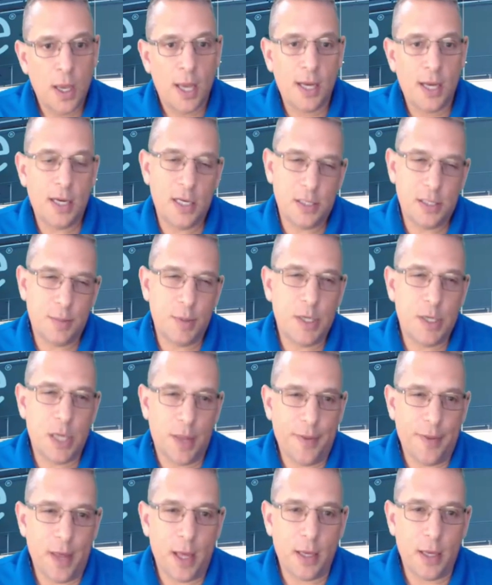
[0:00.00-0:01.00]
And it needs to be
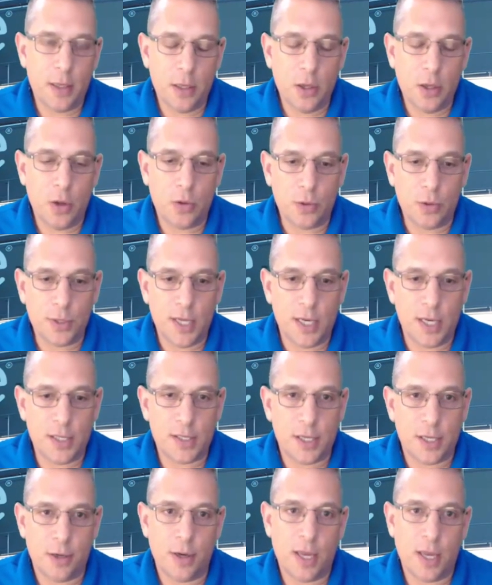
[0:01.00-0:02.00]
done that in the local data
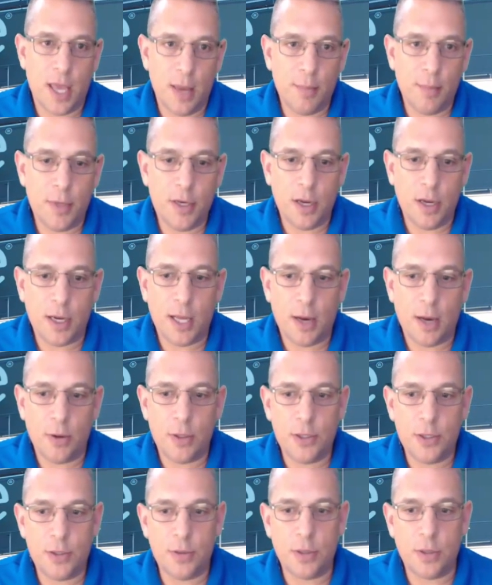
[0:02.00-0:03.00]
center. It can't be done out
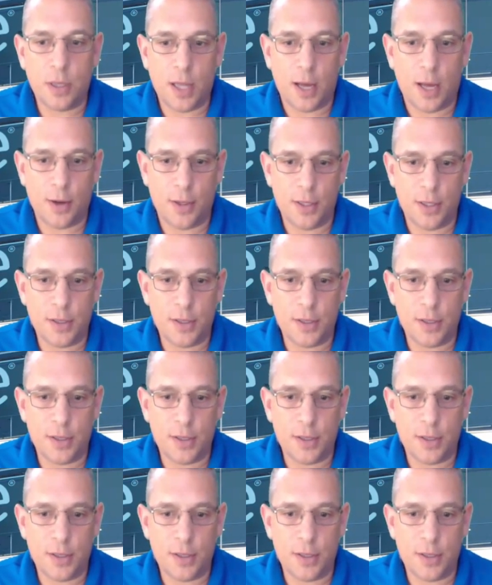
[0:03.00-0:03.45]
into a cloud